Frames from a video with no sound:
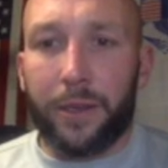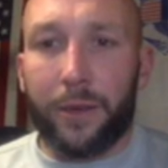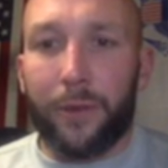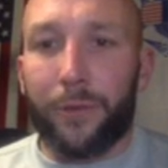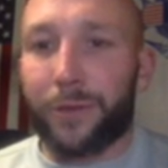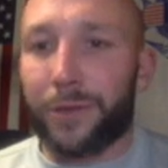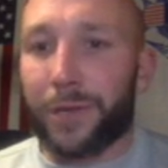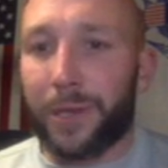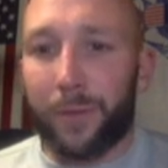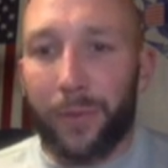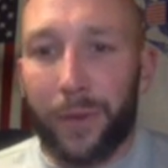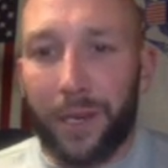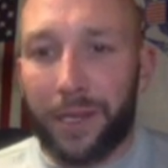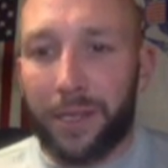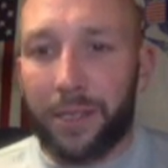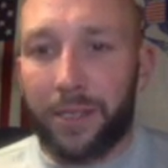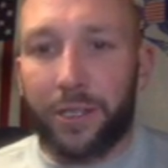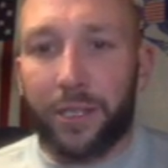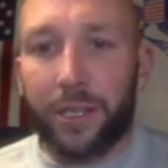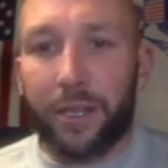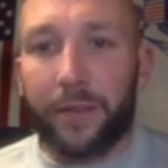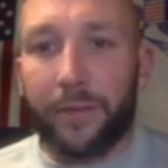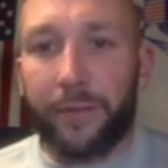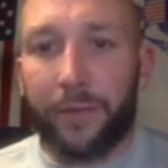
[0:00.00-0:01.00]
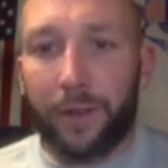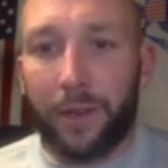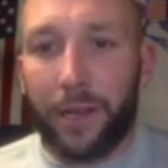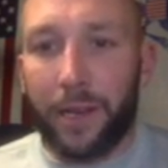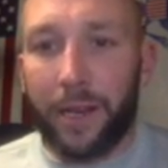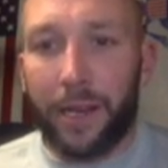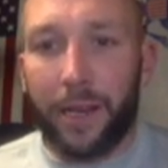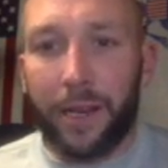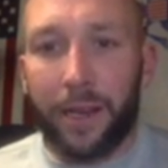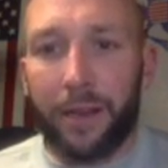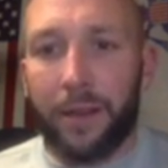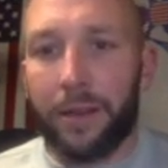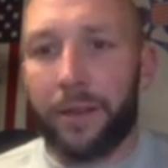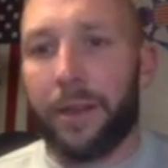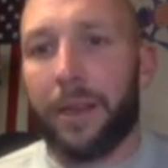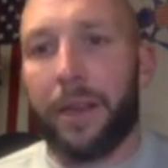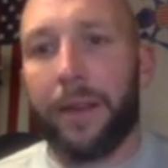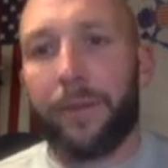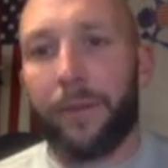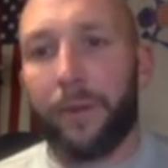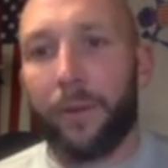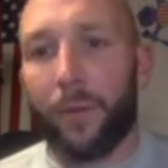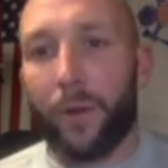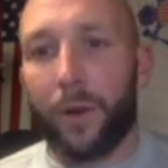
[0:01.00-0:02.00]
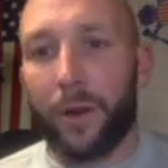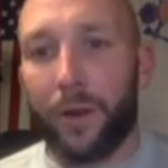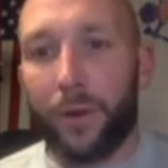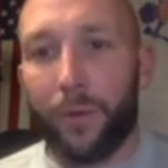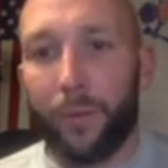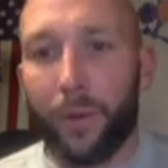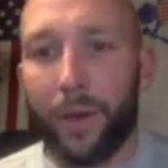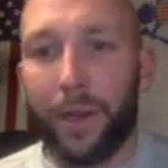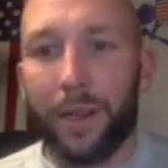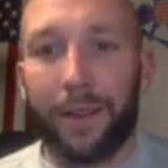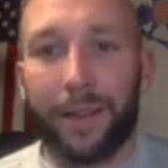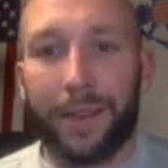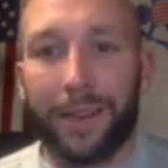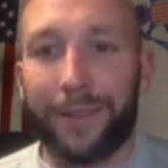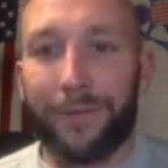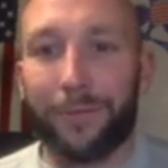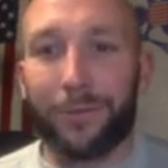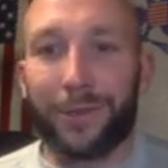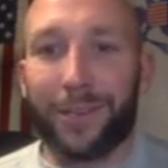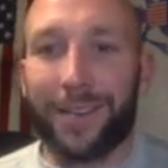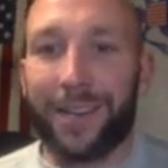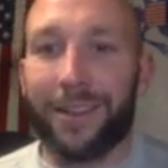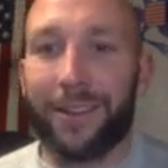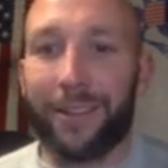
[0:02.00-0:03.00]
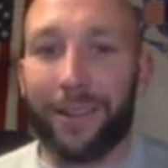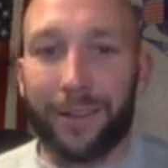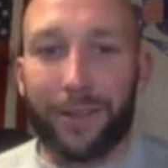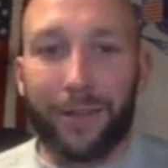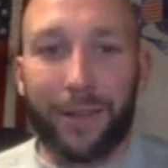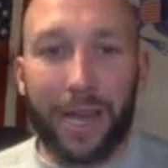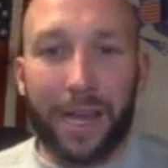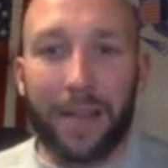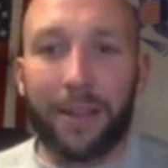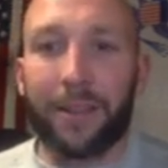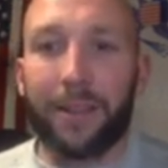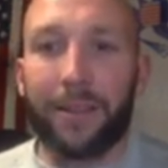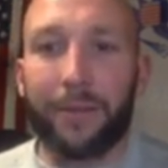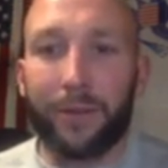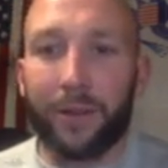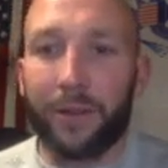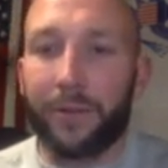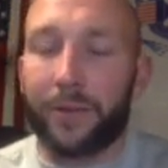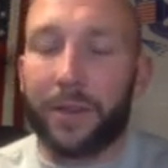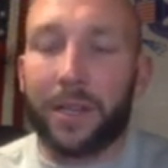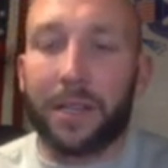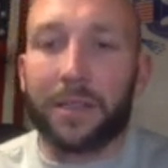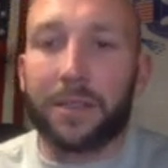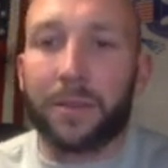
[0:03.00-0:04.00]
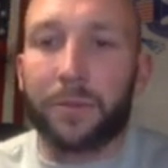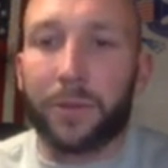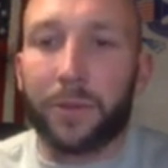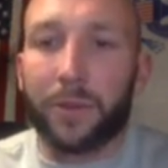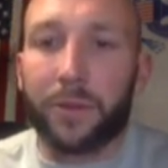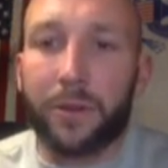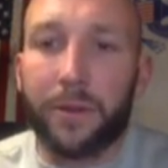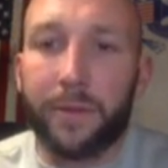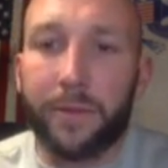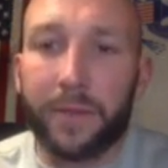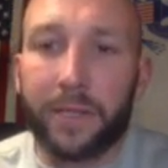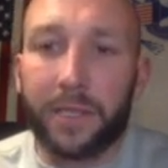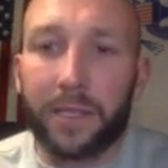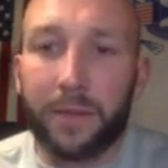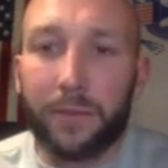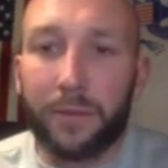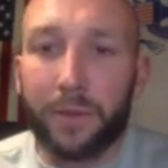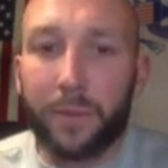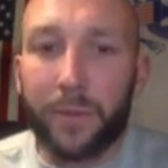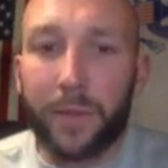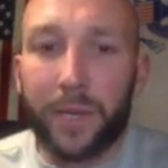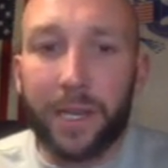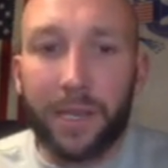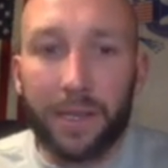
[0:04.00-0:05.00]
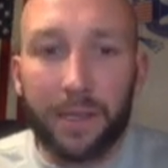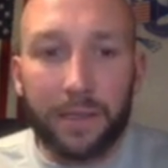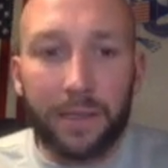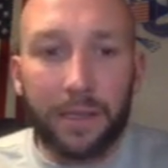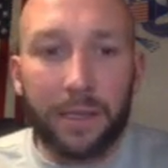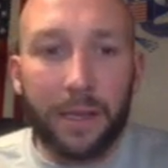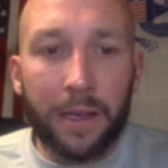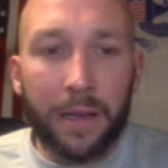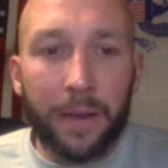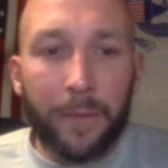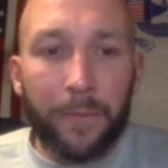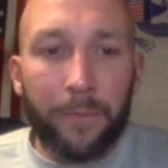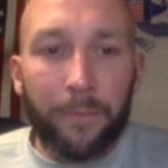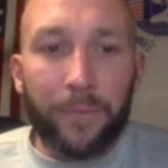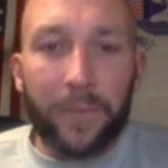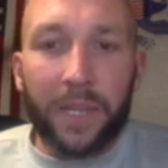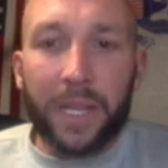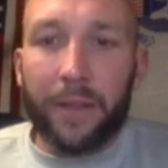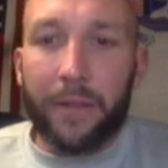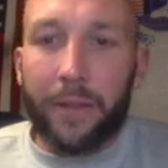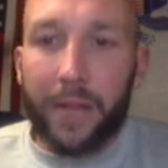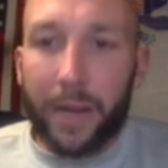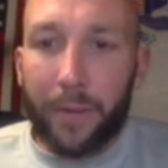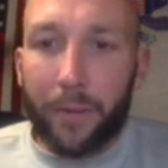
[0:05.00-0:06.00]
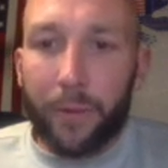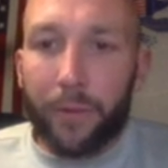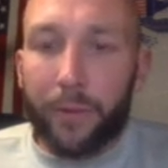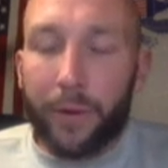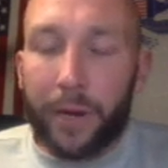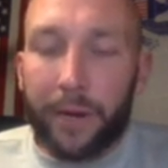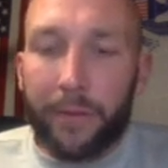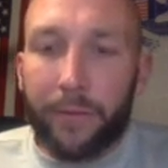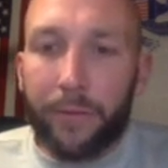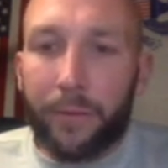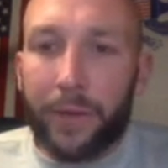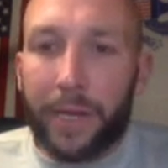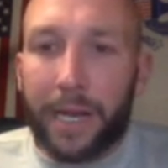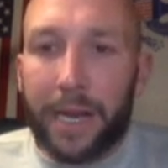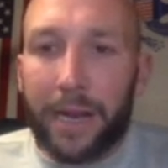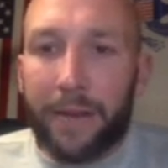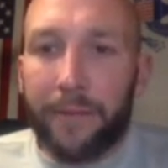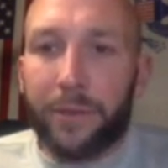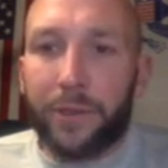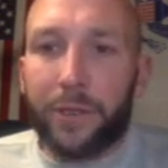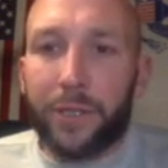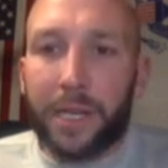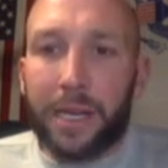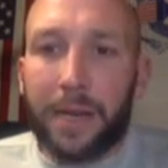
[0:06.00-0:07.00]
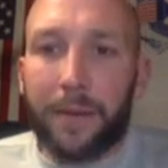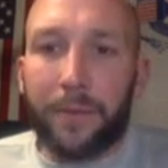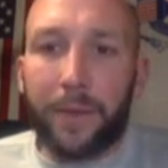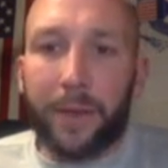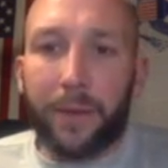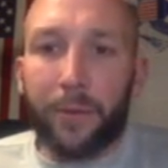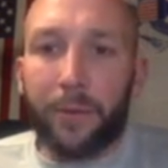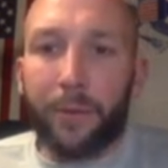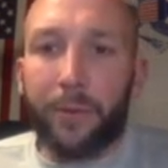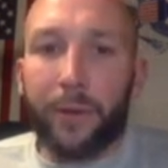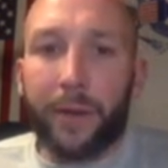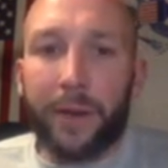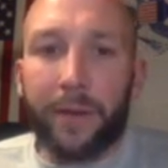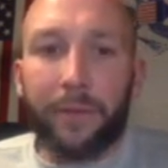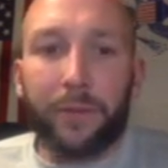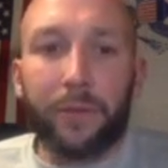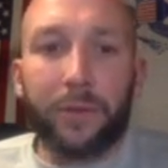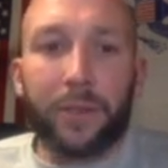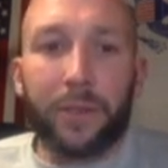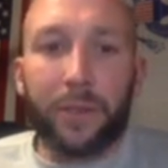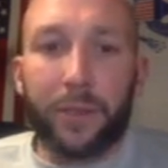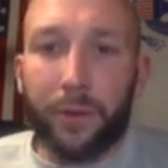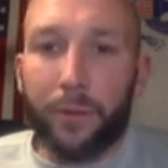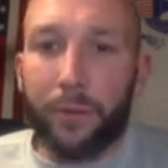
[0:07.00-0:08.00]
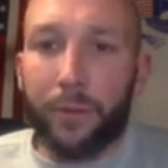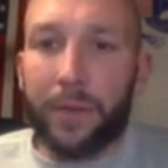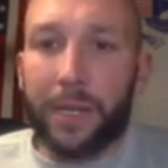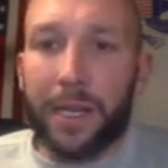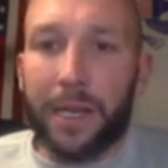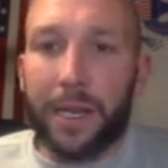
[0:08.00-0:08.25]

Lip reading: was like being in Chick-fil-A everywhere you went. Like, it was kind of like that level of customer service. And it was because they were grateful to have the job. They were grateful to do what